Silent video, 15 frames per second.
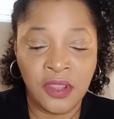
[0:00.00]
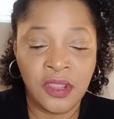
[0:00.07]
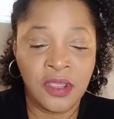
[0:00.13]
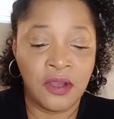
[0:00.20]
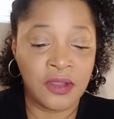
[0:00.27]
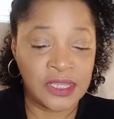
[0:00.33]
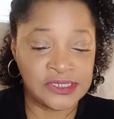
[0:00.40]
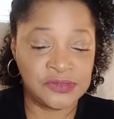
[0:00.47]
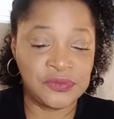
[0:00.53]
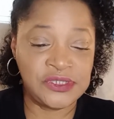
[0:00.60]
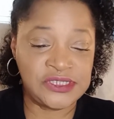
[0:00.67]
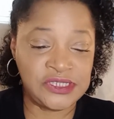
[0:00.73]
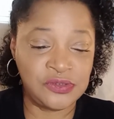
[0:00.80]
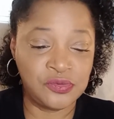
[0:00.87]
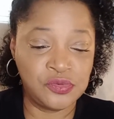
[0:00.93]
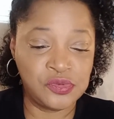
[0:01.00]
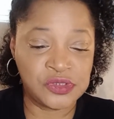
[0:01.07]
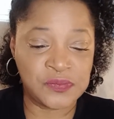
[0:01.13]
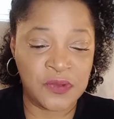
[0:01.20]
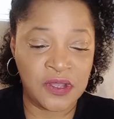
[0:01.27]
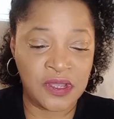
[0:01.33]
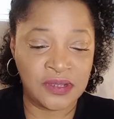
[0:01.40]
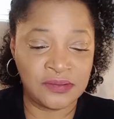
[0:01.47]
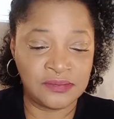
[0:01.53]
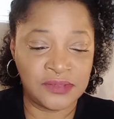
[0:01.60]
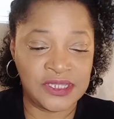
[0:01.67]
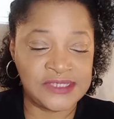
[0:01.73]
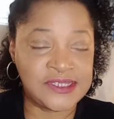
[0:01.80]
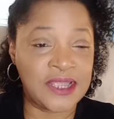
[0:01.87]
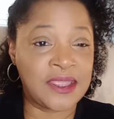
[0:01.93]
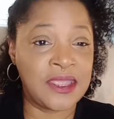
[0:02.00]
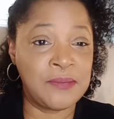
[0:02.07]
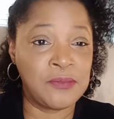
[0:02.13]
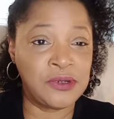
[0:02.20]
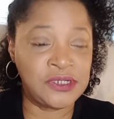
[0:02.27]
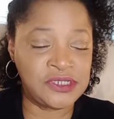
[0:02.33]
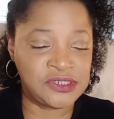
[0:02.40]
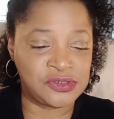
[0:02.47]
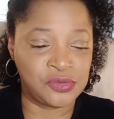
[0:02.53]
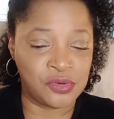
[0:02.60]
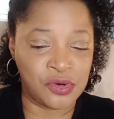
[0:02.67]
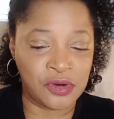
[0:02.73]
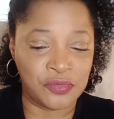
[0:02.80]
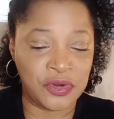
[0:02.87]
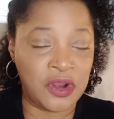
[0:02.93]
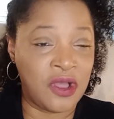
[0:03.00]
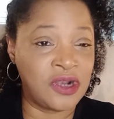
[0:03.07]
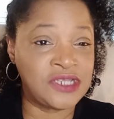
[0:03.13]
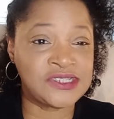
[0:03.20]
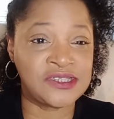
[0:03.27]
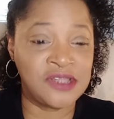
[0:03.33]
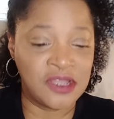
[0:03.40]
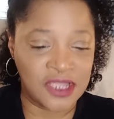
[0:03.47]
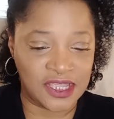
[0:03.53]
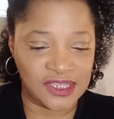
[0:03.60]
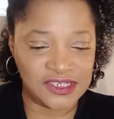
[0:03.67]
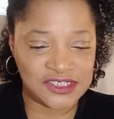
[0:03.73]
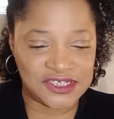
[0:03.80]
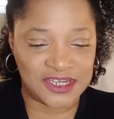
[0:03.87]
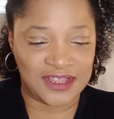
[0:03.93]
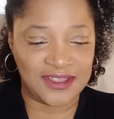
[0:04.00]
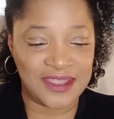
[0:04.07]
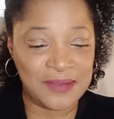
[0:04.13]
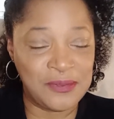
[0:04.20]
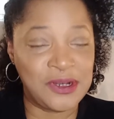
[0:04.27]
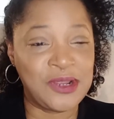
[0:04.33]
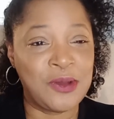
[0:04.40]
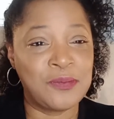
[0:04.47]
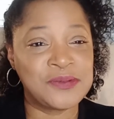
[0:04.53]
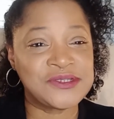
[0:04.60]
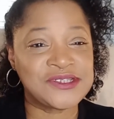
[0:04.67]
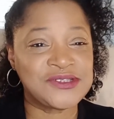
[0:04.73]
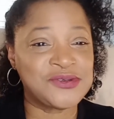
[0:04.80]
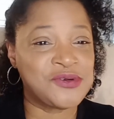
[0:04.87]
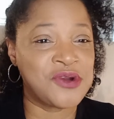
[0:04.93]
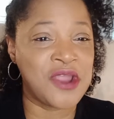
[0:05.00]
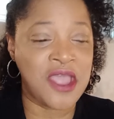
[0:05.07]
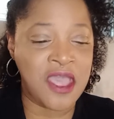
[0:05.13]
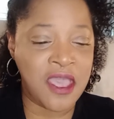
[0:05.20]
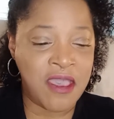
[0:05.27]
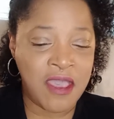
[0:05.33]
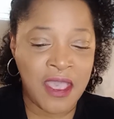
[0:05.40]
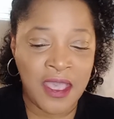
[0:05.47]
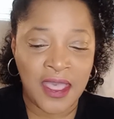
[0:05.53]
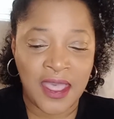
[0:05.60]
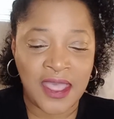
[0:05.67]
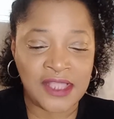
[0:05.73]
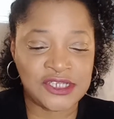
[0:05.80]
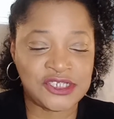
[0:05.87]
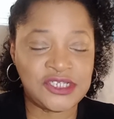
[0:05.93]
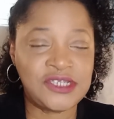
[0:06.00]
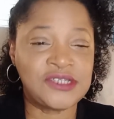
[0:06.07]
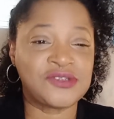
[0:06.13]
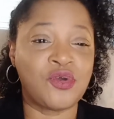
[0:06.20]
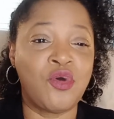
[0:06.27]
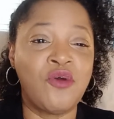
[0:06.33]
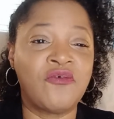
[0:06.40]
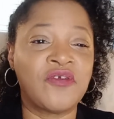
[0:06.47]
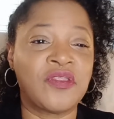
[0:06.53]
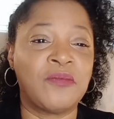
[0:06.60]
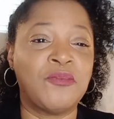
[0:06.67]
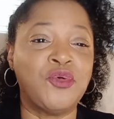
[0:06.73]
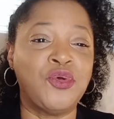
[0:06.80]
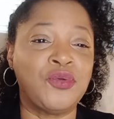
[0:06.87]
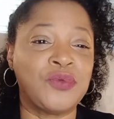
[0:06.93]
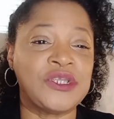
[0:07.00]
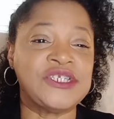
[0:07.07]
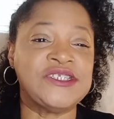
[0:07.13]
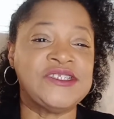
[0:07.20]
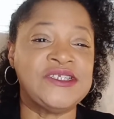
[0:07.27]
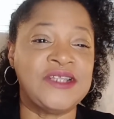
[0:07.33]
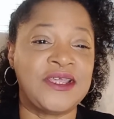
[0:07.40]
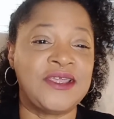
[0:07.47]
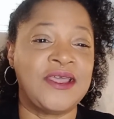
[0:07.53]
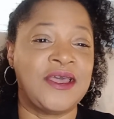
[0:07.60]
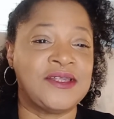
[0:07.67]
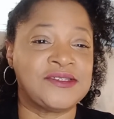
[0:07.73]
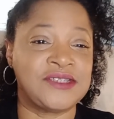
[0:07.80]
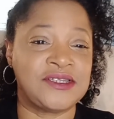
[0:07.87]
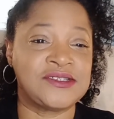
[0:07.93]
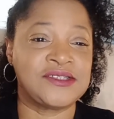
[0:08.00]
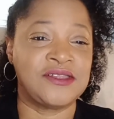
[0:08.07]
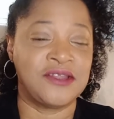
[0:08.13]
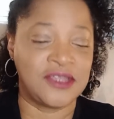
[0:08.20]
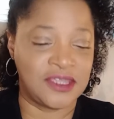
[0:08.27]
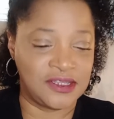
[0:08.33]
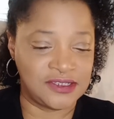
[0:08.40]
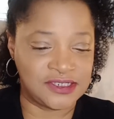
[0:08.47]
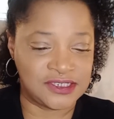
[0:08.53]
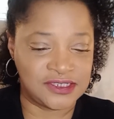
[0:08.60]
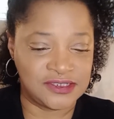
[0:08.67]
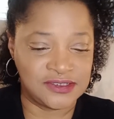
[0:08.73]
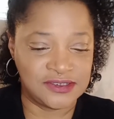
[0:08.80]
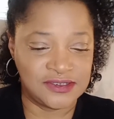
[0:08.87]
Okay, so we see Usman. He's at Kimberly's door with all his luggage. Kimberly opens the door and she is over the moon when she sees that he has his luggage.